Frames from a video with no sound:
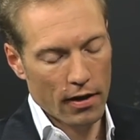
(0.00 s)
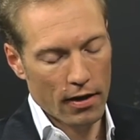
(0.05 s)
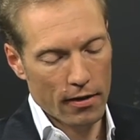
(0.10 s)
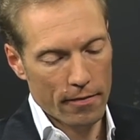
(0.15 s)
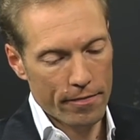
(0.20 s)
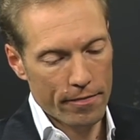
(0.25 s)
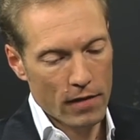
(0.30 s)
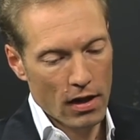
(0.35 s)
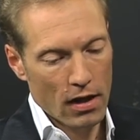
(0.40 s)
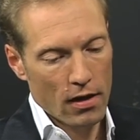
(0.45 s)

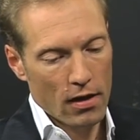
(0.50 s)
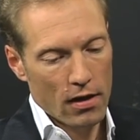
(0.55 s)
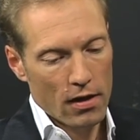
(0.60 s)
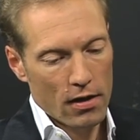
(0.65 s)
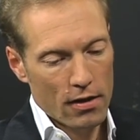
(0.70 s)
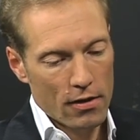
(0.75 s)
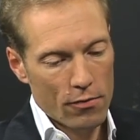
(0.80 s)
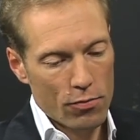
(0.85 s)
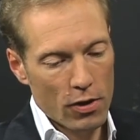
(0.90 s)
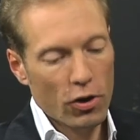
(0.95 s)

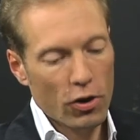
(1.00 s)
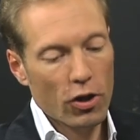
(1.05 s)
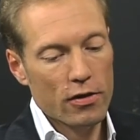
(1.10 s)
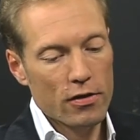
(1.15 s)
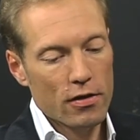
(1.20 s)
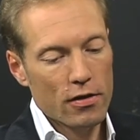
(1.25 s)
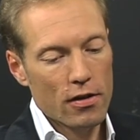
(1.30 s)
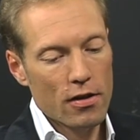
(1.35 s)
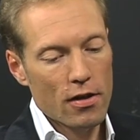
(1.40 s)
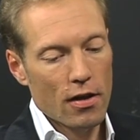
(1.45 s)
If we look
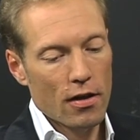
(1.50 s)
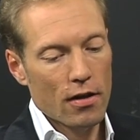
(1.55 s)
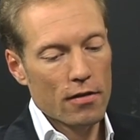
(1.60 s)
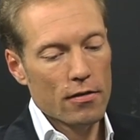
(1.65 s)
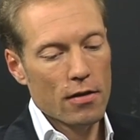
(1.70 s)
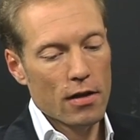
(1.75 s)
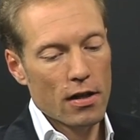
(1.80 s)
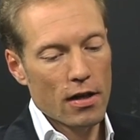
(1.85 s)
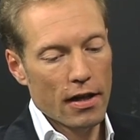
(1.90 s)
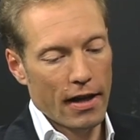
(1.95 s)
at,
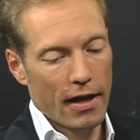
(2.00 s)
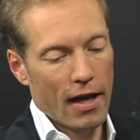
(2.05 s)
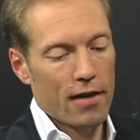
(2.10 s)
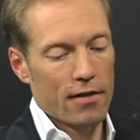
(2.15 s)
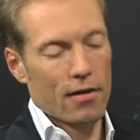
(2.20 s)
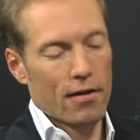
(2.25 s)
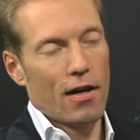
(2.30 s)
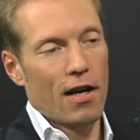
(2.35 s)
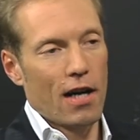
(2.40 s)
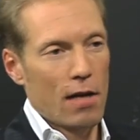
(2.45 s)

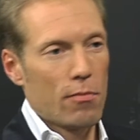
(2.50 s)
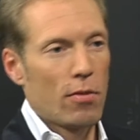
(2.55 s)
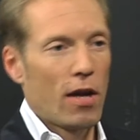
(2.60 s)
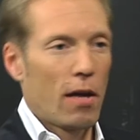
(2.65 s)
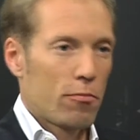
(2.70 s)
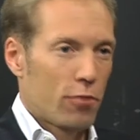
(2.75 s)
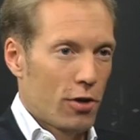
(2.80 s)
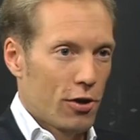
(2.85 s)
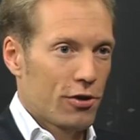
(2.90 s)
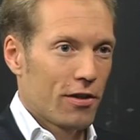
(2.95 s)
again, high
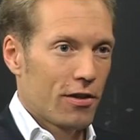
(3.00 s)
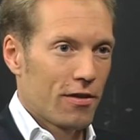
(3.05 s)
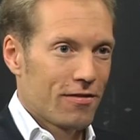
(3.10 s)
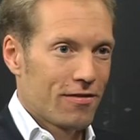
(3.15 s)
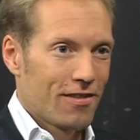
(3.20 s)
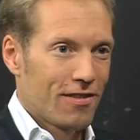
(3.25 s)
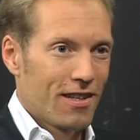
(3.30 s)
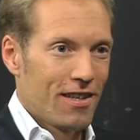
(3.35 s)
blood pressure,